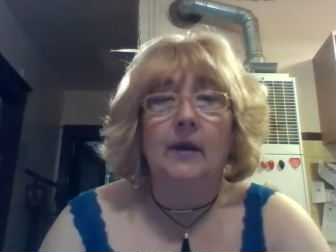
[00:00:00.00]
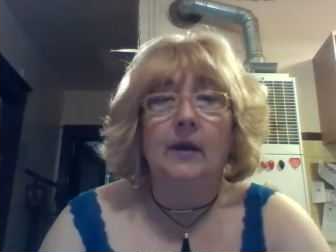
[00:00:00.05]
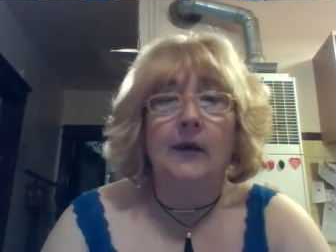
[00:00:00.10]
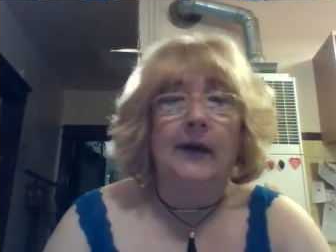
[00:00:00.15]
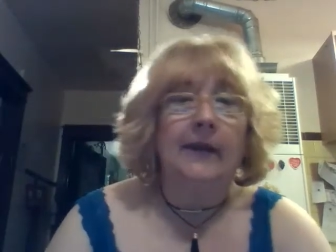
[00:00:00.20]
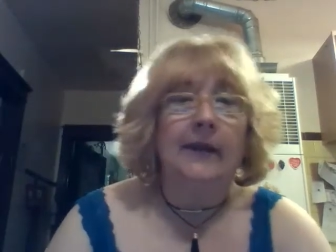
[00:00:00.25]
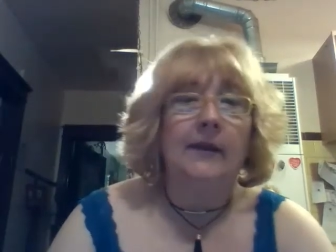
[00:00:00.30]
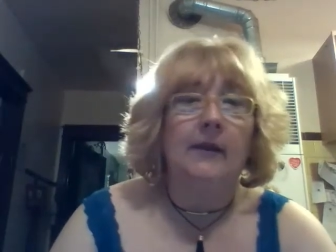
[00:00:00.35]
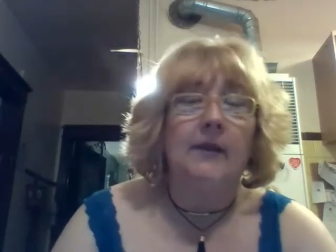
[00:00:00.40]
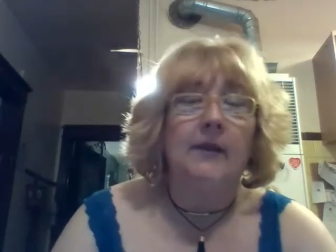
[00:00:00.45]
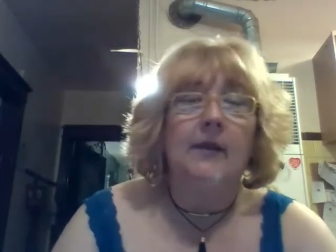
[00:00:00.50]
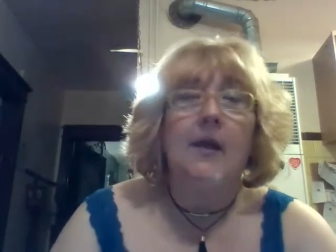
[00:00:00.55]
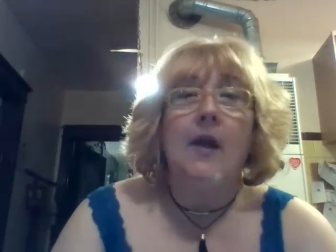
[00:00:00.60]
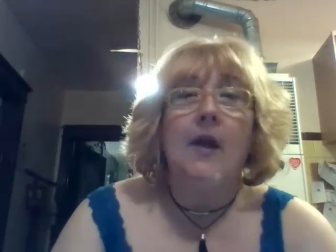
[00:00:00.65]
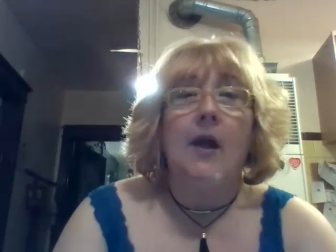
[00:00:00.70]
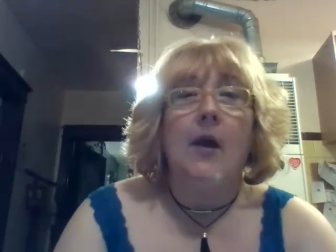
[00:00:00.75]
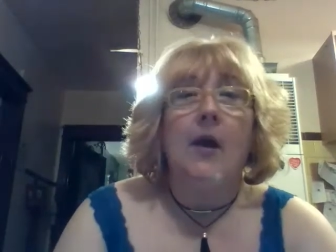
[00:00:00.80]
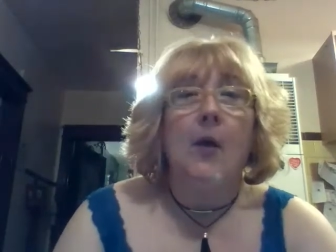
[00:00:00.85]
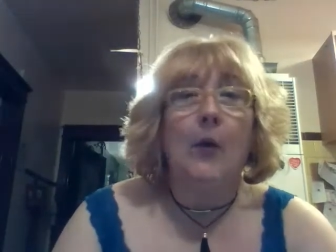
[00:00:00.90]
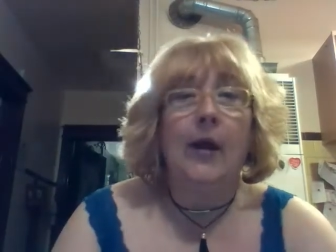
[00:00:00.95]
Alright.
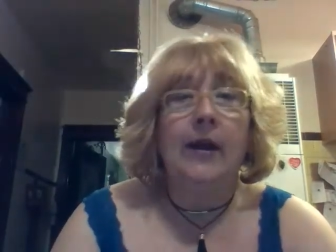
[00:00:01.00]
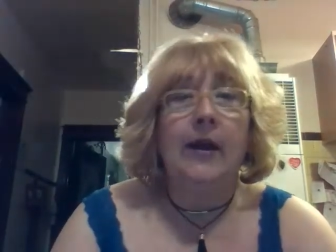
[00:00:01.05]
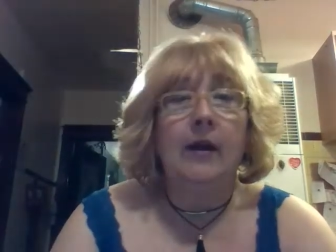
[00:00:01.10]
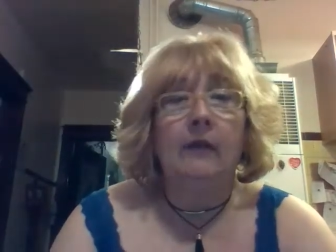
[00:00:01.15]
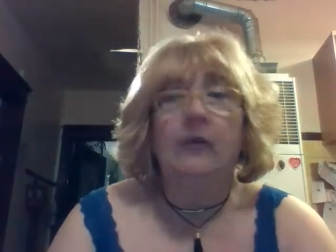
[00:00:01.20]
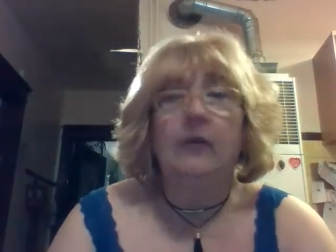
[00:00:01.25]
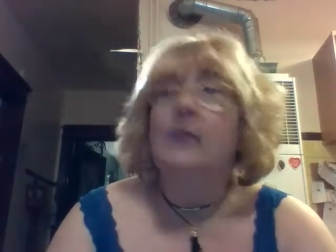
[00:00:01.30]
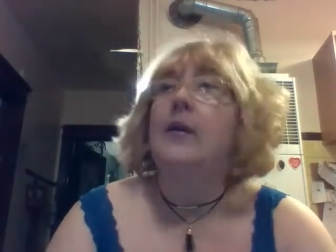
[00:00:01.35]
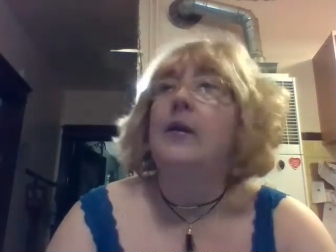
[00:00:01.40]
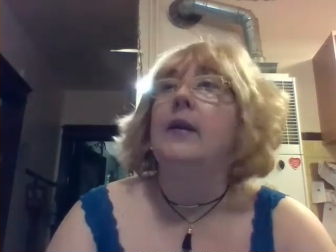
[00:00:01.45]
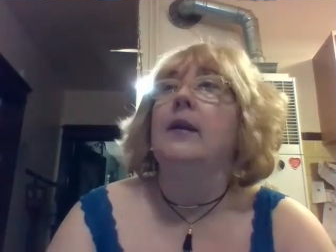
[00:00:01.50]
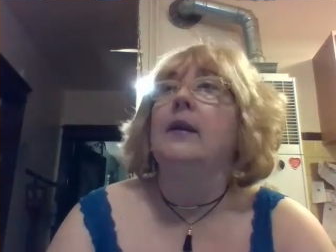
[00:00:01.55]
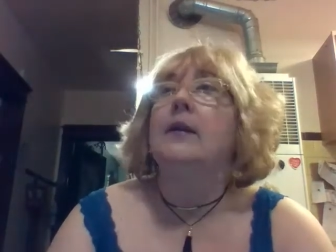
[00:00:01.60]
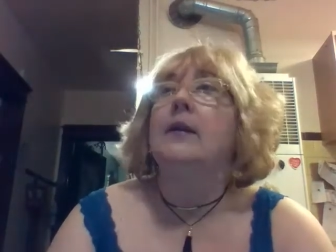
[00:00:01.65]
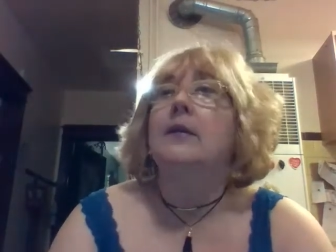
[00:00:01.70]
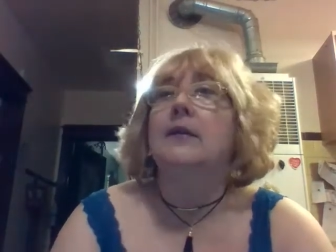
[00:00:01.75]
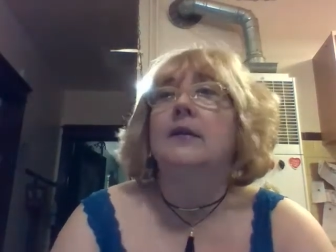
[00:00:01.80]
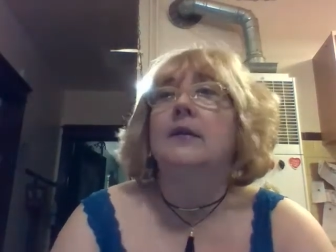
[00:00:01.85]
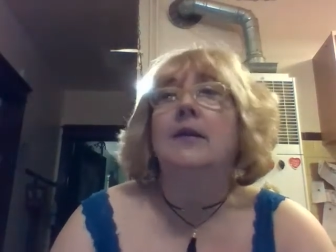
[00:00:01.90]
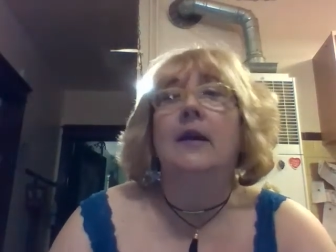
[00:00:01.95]
Okay. Hey everybody,
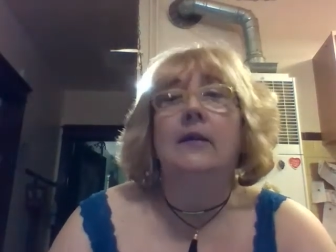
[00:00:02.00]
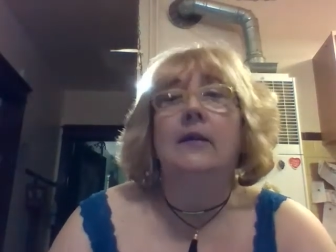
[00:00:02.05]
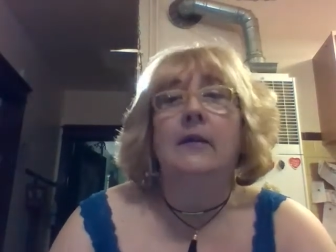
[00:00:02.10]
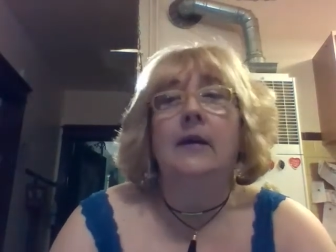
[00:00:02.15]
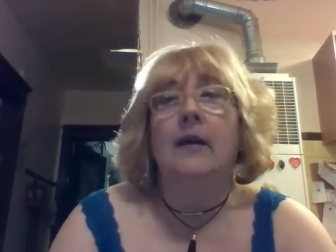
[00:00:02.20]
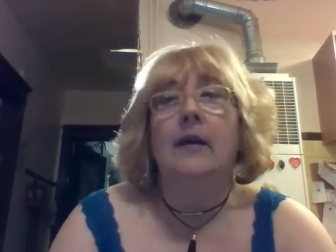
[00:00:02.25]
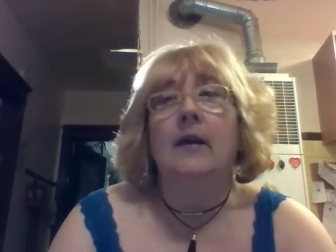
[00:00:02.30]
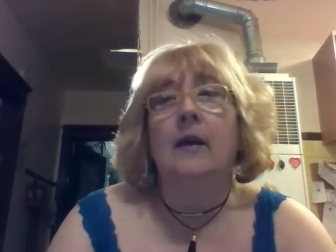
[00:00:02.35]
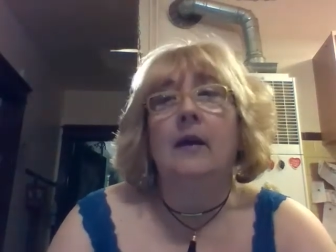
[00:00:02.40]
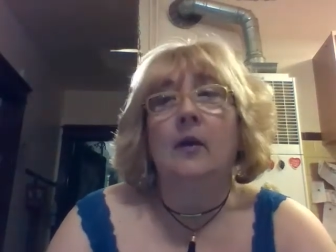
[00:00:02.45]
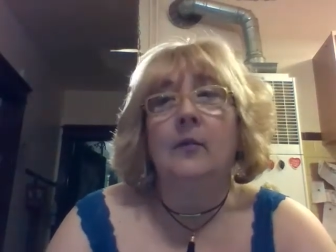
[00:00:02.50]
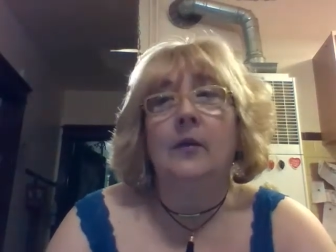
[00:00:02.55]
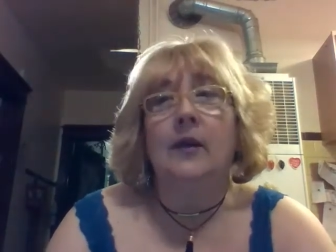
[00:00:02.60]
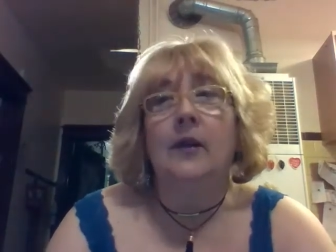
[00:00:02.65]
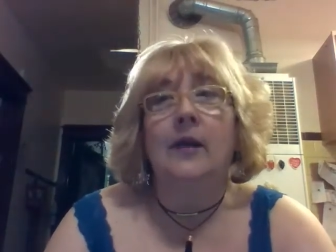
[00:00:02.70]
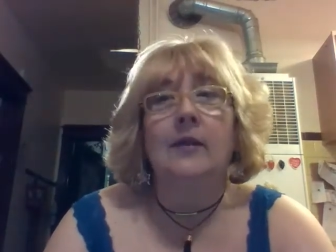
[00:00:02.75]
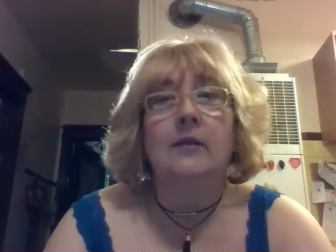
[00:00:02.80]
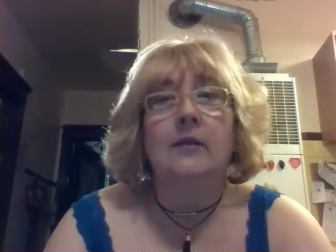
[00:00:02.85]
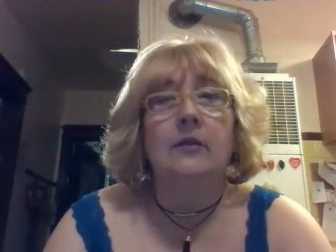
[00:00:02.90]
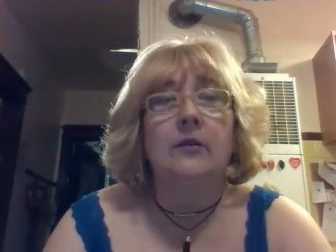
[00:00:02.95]
it's Saturday. I hope you
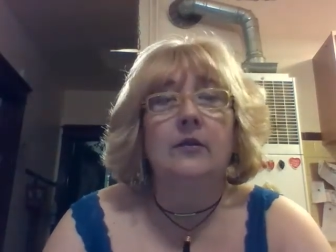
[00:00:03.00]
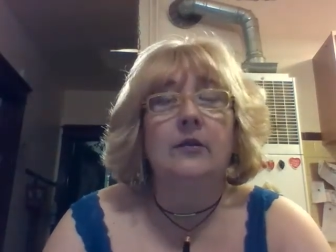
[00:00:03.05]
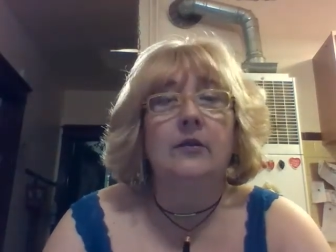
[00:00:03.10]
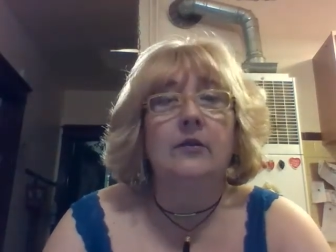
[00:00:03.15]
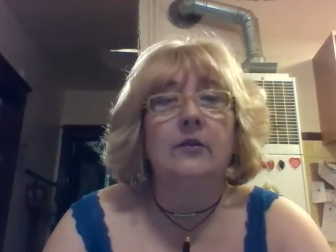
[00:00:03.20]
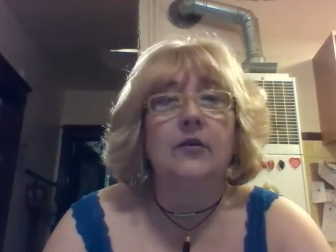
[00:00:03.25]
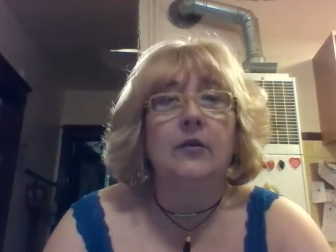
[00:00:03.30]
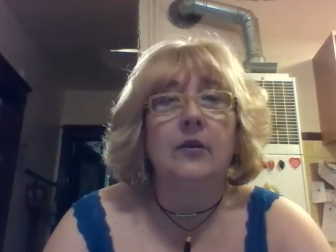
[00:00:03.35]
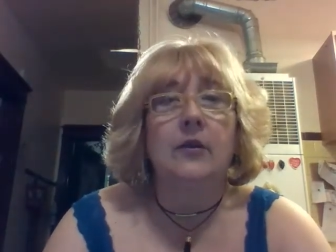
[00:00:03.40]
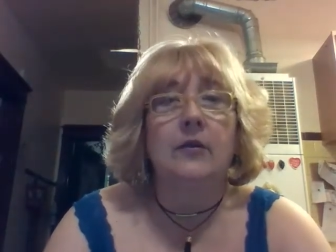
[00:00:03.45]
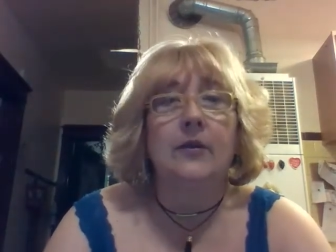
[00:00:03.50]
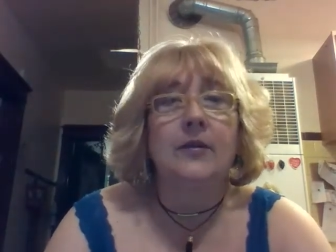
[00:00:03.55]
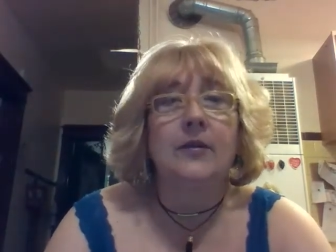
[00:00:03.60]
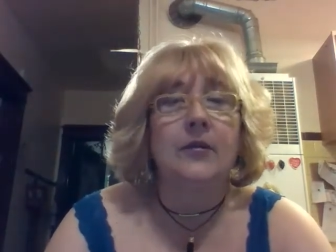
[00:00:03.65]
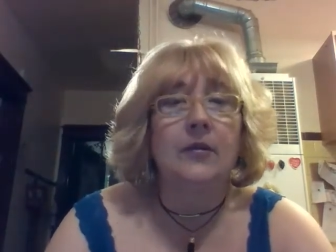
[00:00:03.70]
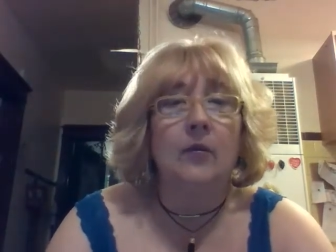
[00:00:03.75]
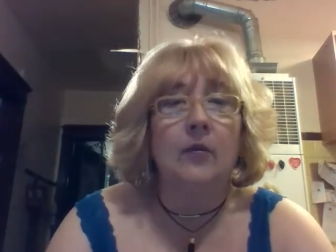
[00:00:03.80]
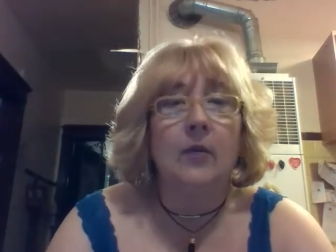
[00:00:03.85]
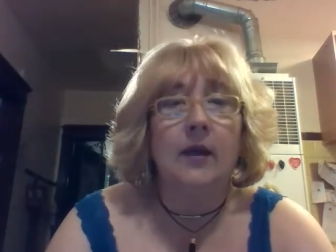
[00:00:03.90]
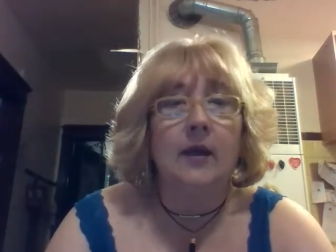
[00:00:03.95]
guys are going to enjoy the rest of
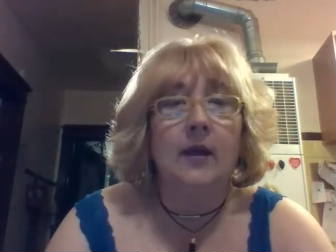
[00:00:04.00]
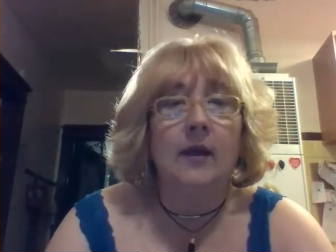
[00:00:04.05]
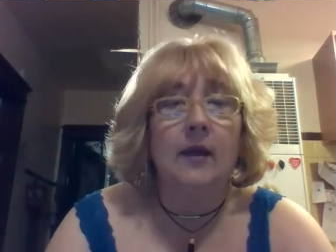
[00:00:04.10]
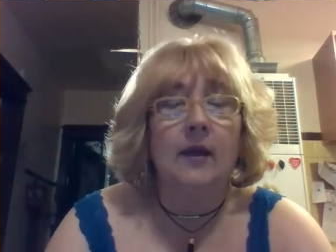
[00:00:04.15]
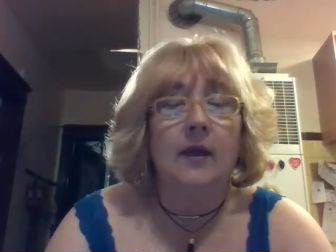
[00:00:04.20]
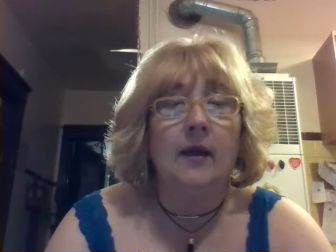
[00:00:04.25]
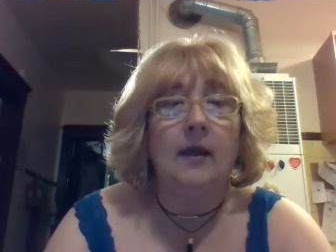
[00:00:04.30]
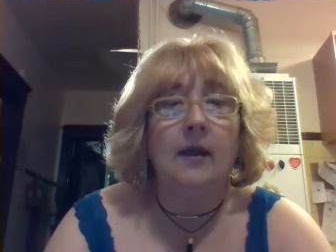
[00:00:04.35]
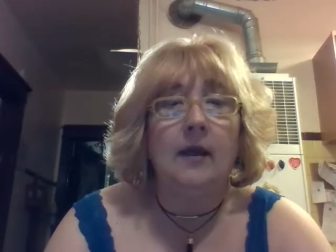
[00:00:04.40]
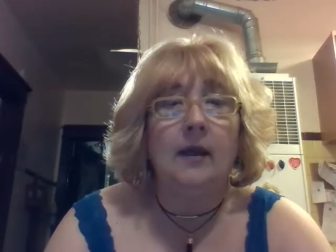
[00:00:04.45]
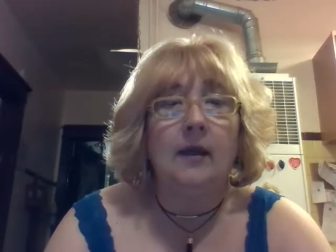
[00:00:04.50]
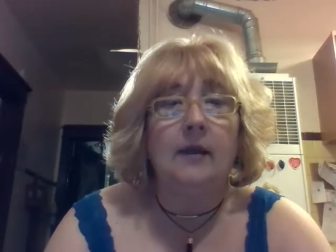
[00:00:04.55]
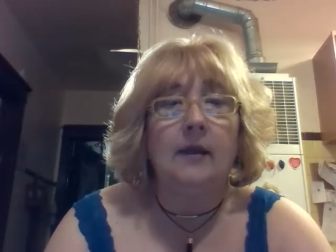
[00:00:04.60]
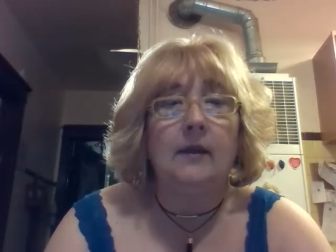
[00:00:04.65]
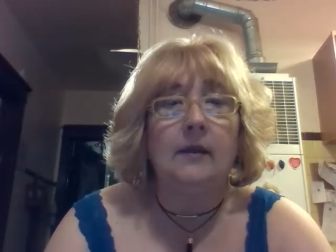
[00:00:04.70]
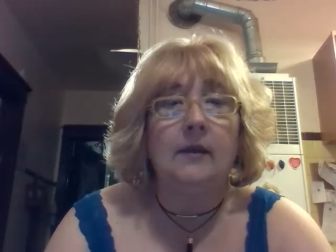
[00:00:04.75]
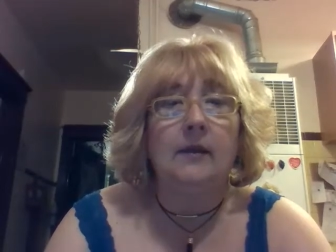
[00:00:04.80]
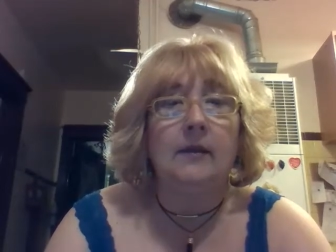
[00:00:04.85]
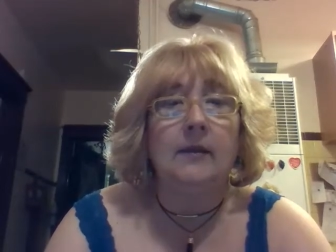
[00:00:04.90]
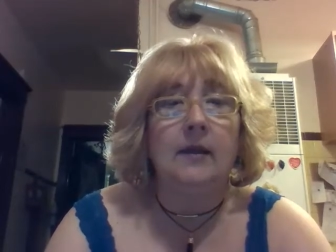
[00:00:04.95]
your
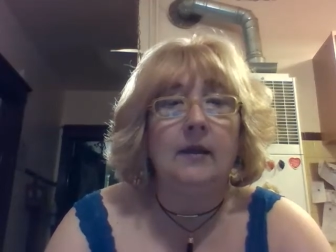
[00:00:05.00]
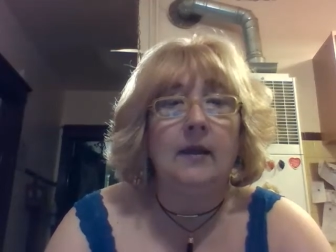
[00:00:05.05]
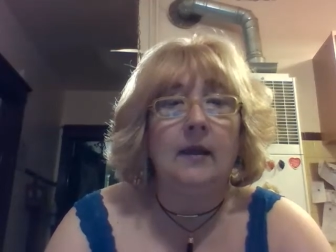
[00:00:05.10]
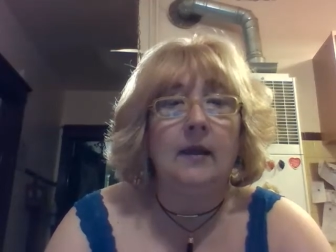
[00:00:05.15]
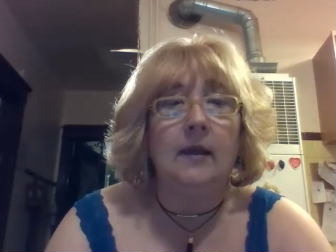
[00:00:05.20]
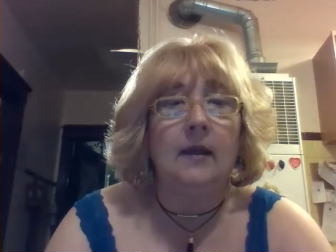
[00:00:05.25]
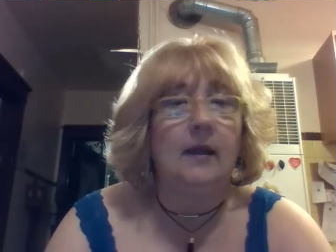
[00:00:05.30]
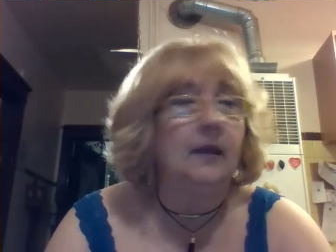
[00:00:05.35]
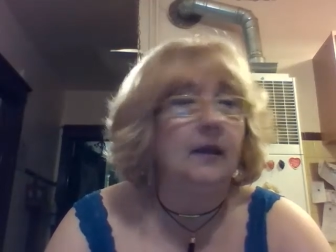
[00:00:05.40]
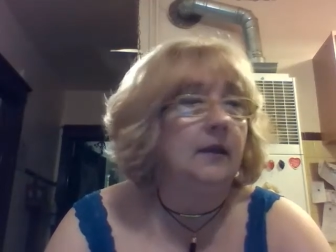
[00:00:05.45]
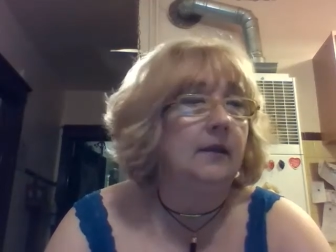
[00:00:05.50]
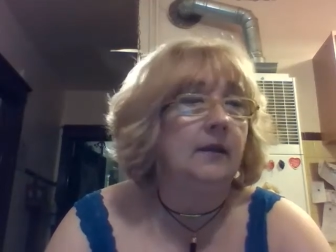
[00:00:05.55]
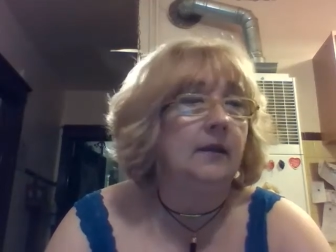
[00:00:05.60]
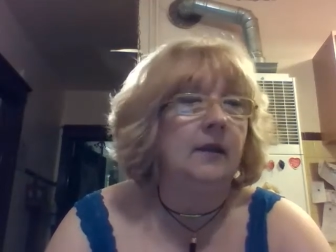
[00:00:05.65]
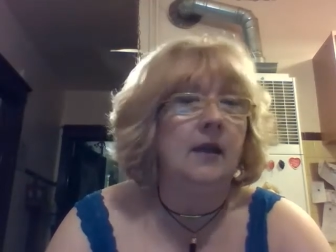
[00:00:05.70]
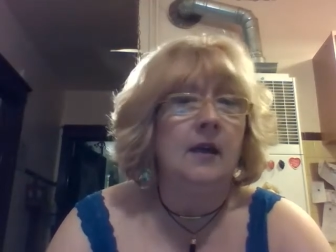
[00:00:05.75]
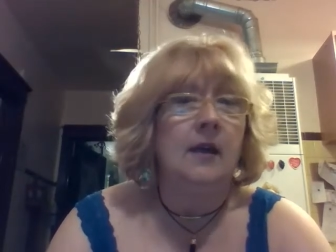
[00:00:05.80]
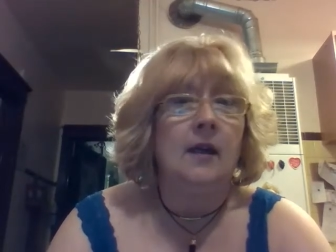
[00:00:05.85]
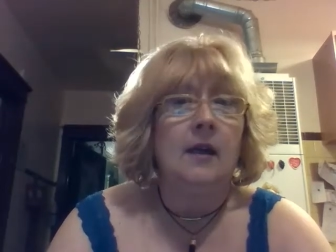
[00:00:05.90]
weekend. And